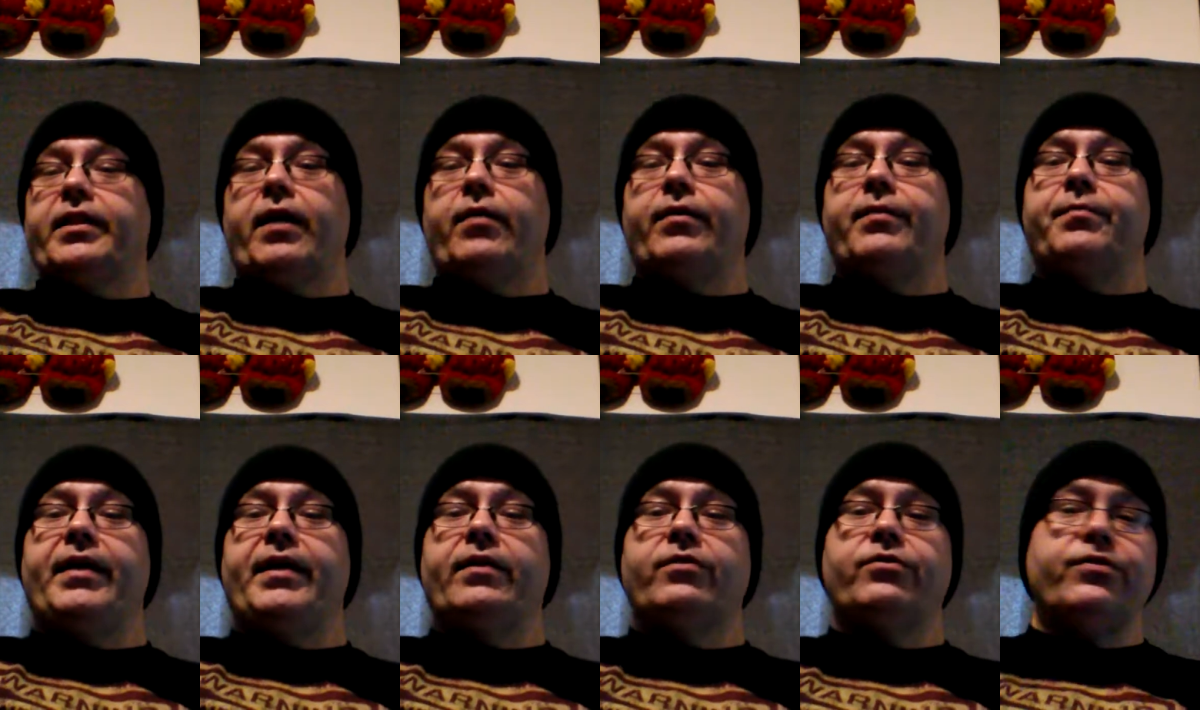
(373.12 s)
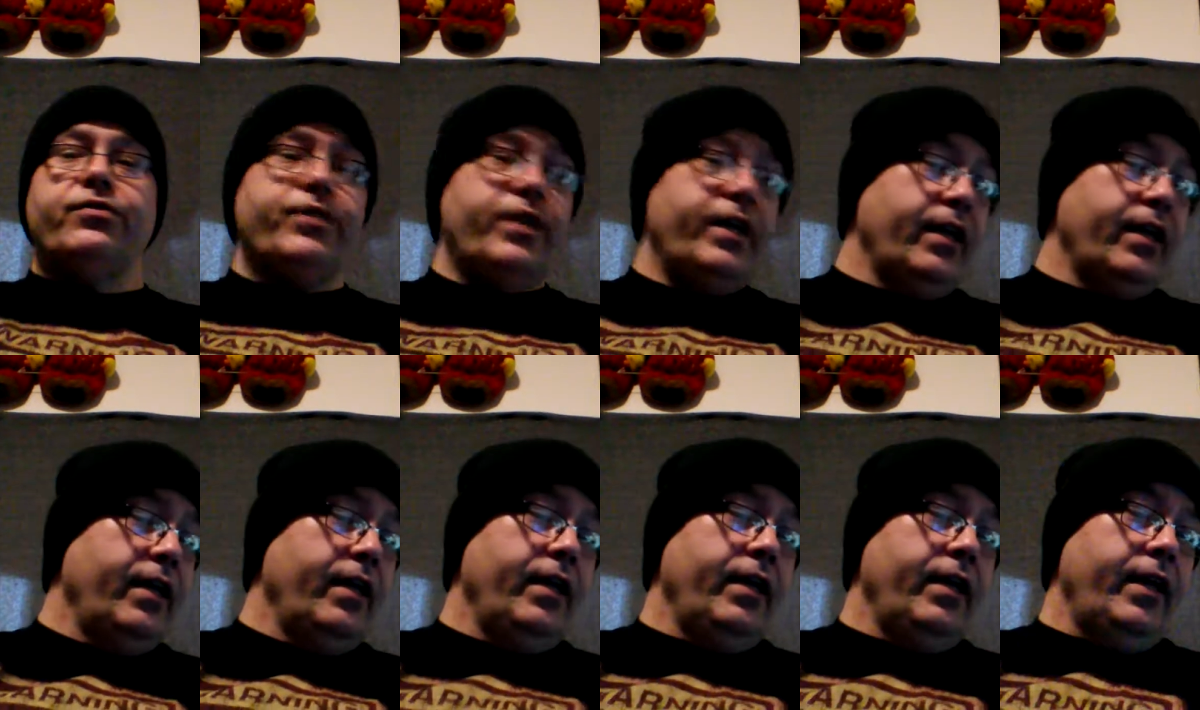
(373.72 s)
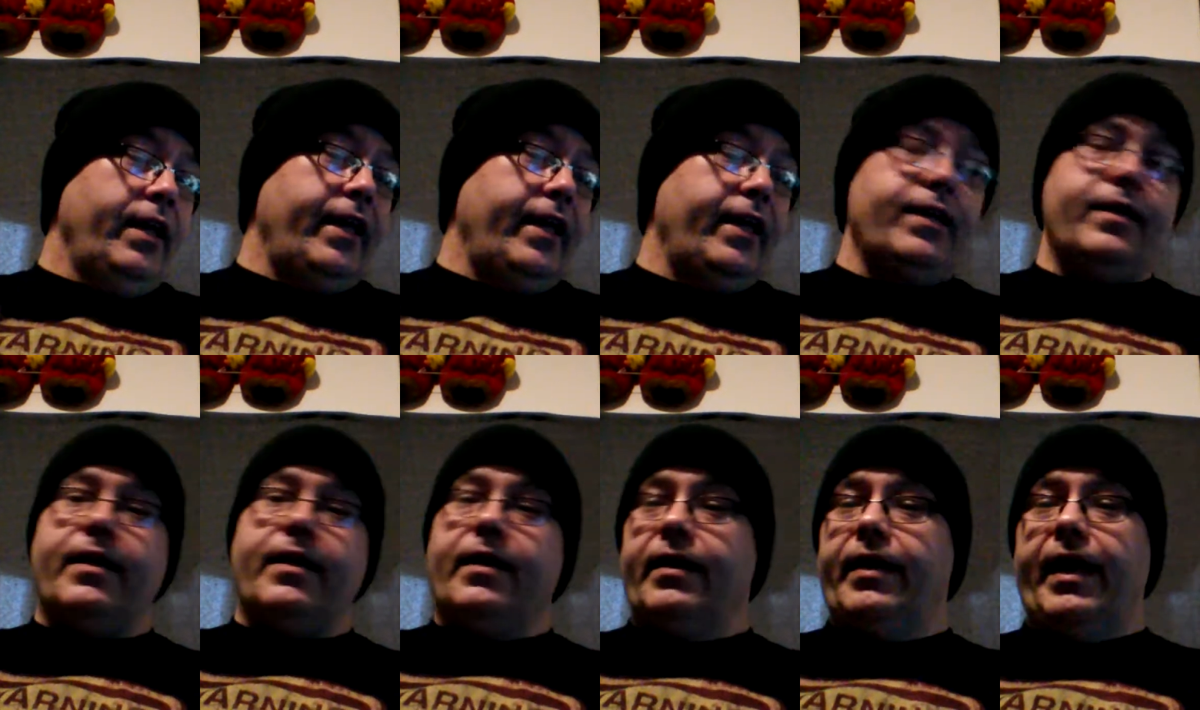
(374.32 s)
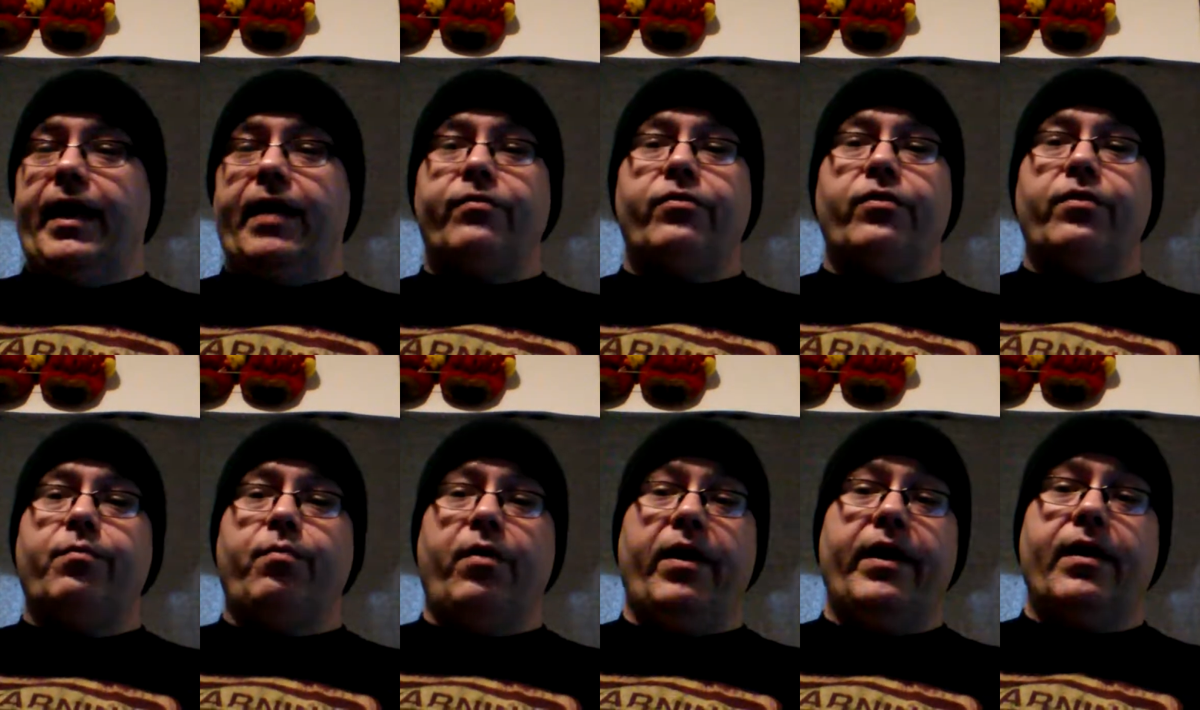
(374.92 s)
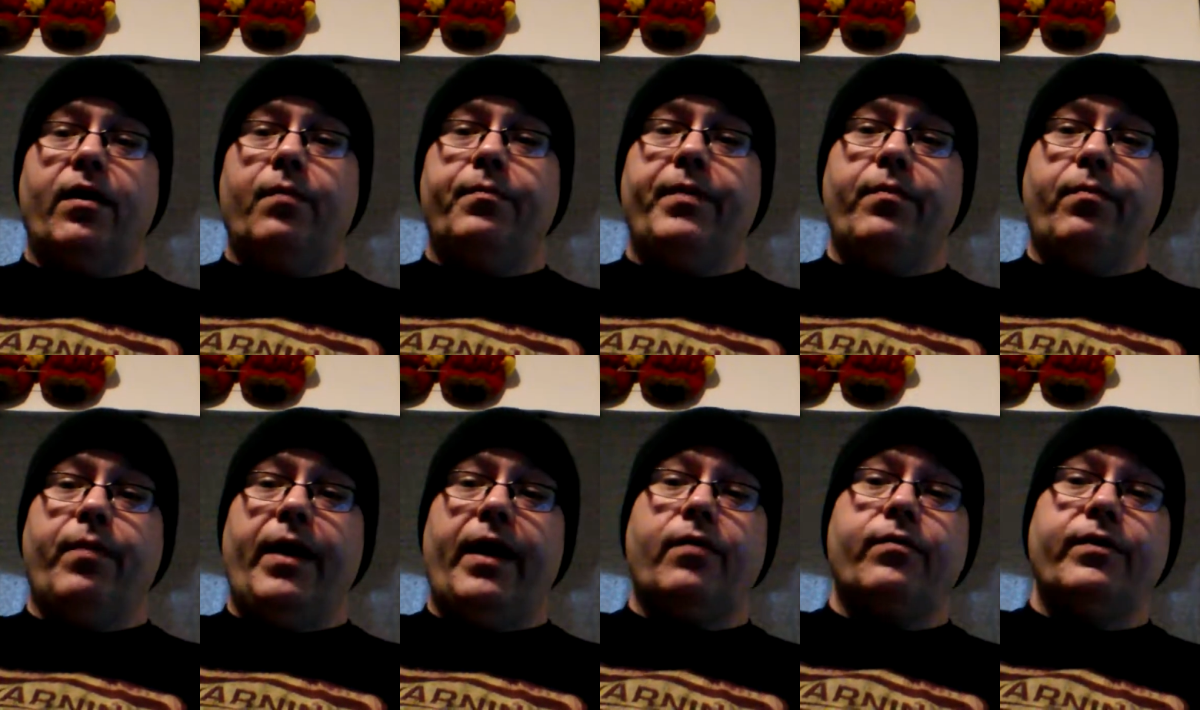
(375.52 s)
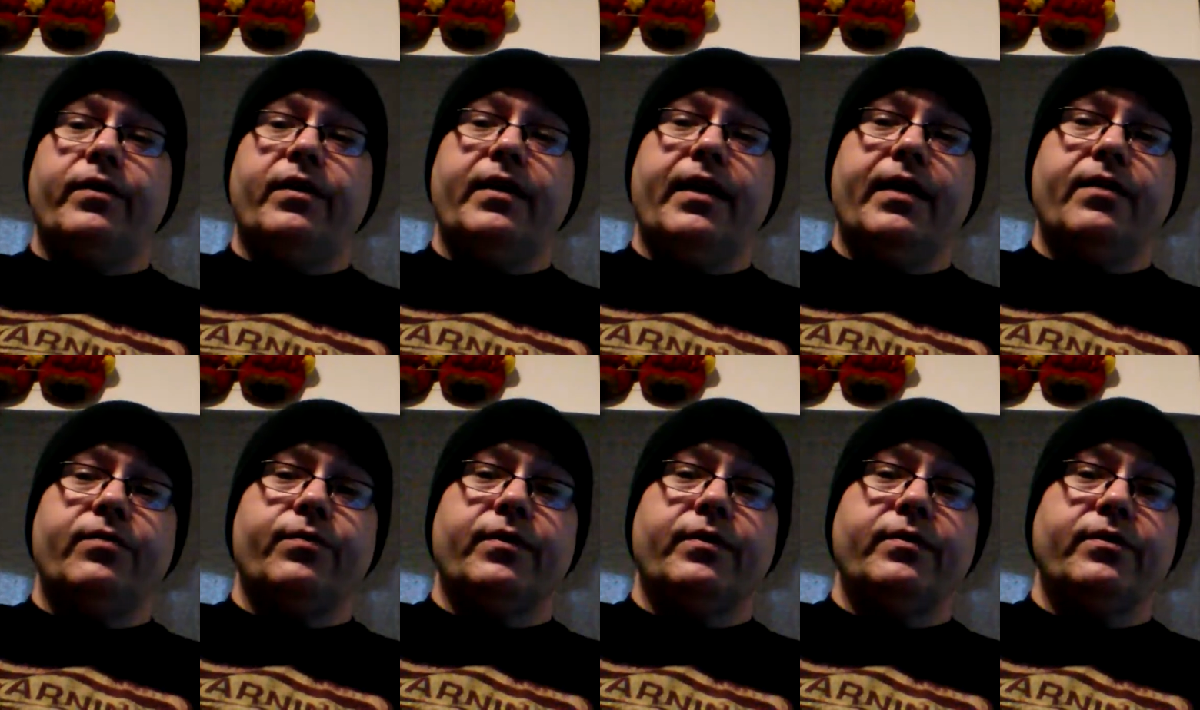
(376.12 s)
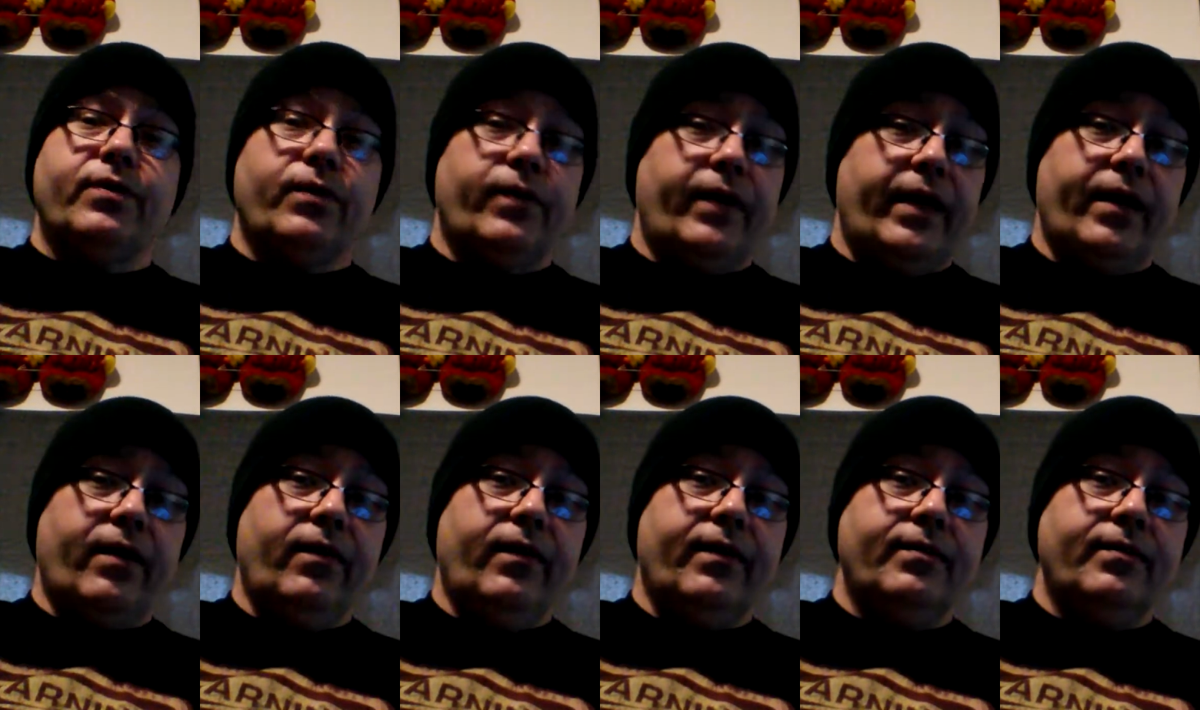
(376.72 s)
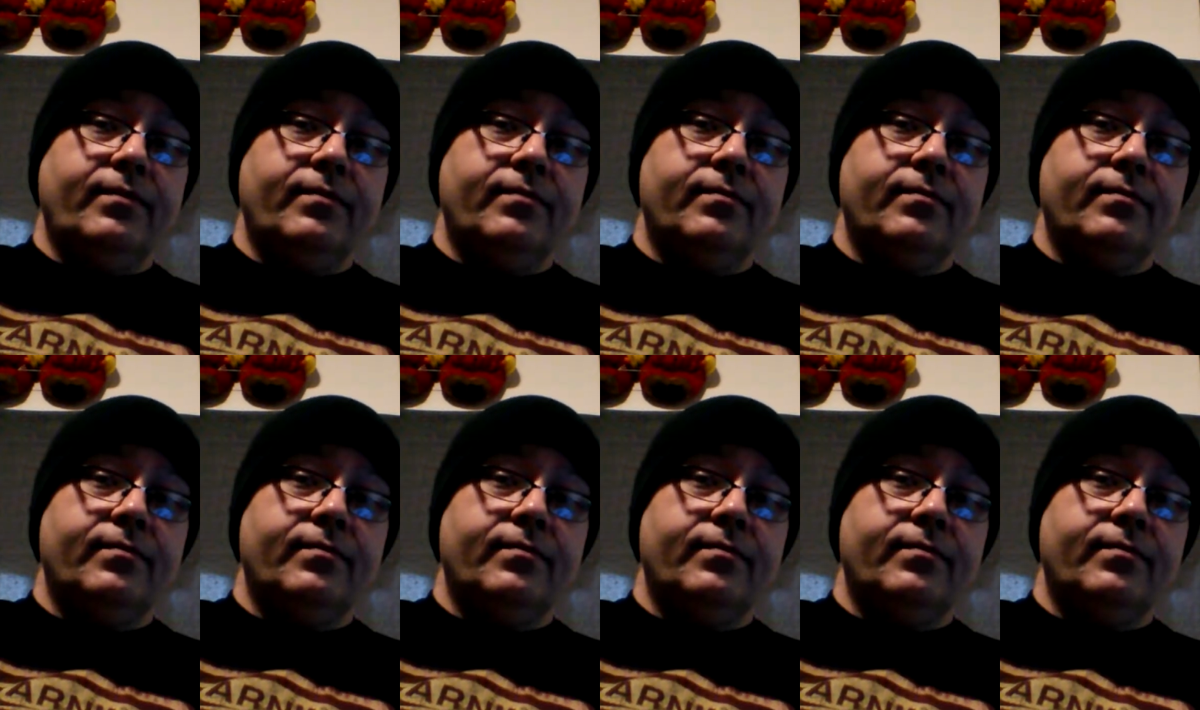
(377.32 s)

that would be interesting. And after the break, I'll be back with the next one. So hang on,